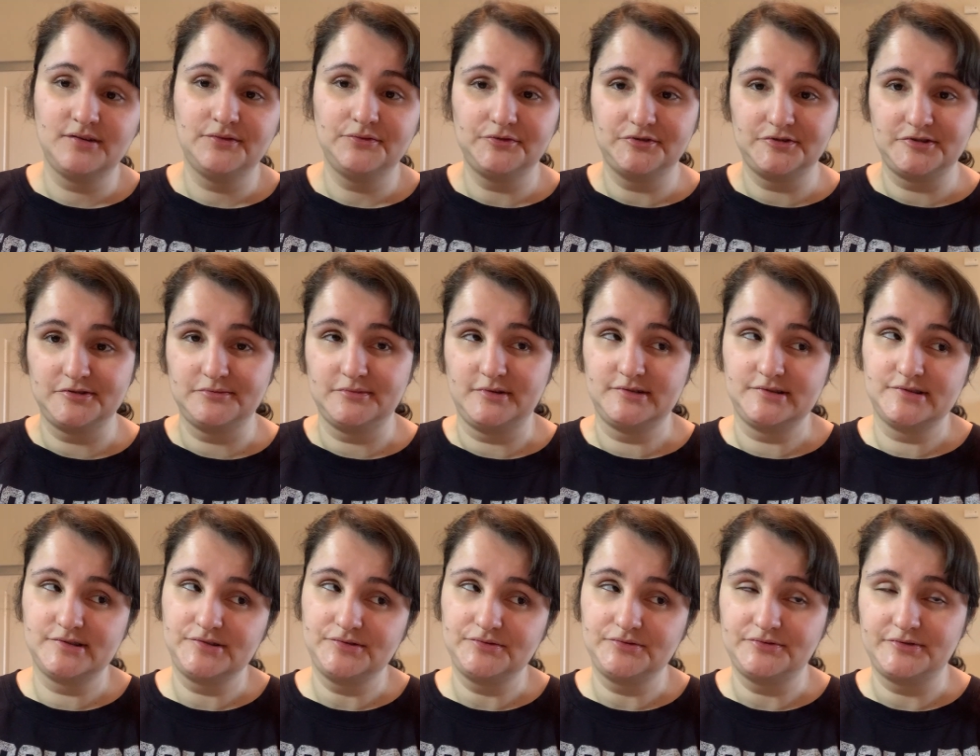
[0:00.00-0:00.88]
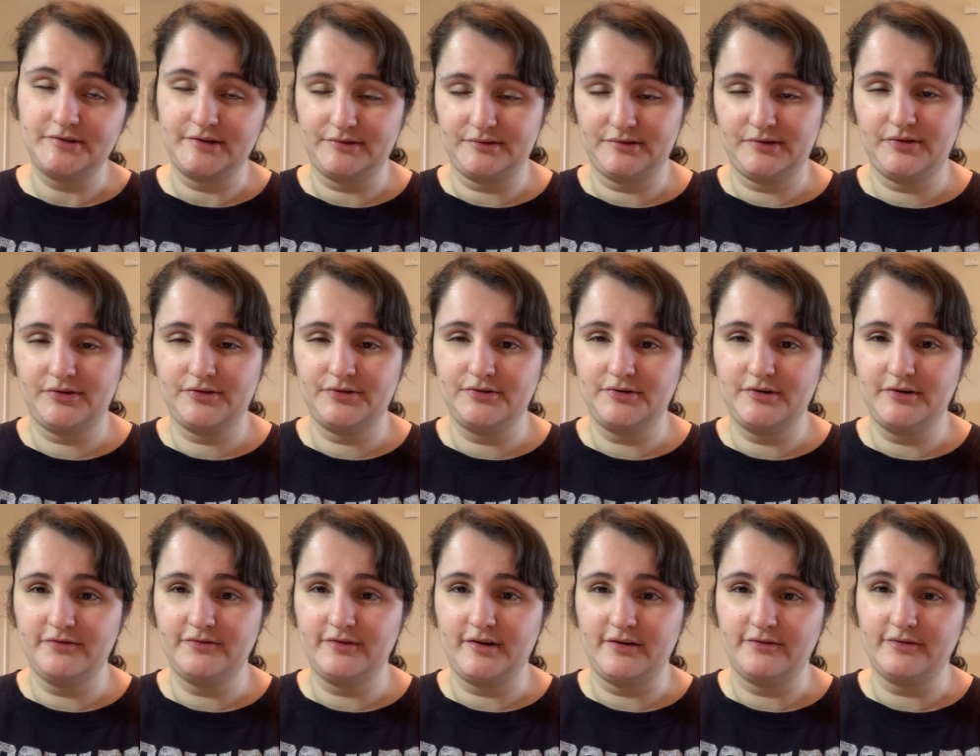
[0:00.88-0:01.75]
which amounts to around
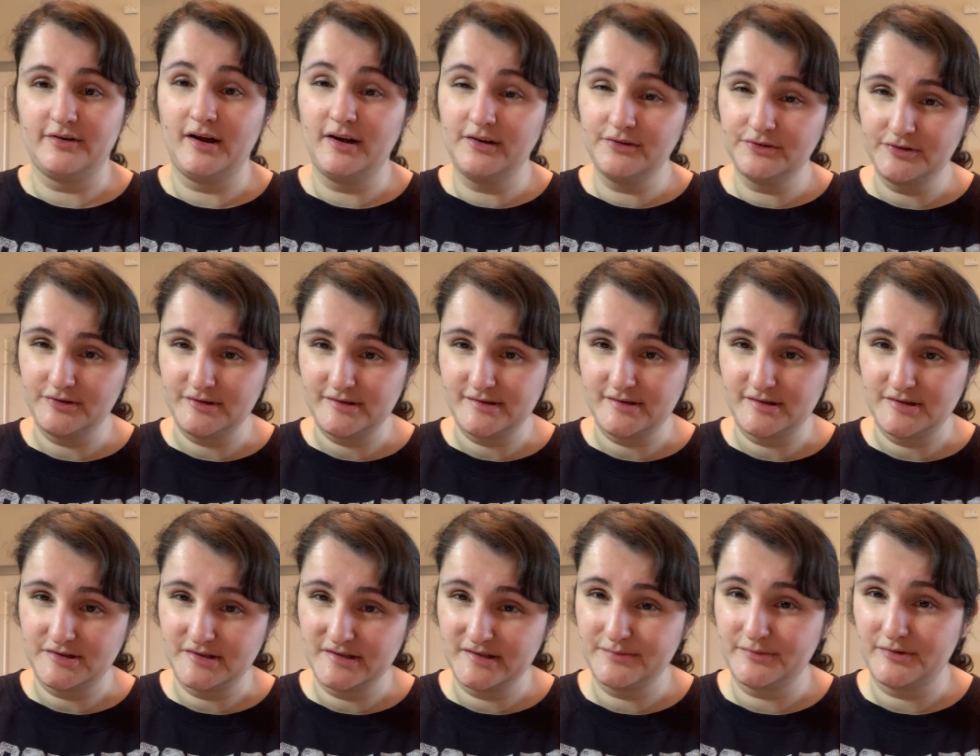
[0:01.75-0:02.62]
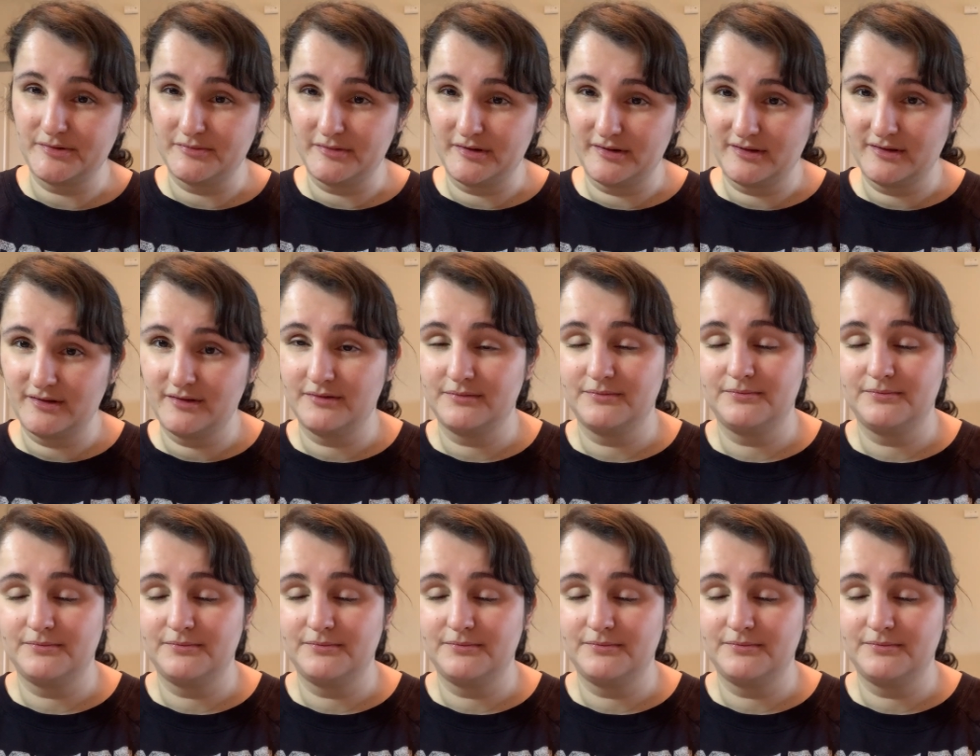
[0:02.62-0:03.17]
3,500 stitches per month.